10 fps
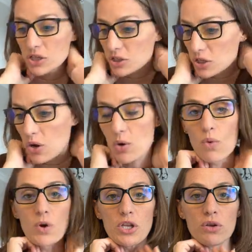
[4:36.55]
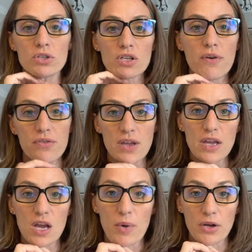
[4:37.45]
So when you start
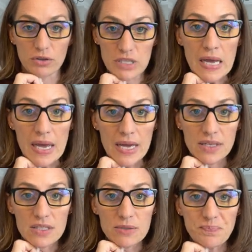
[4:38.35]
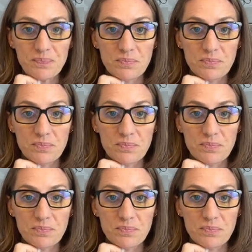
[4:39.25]
thinking about your days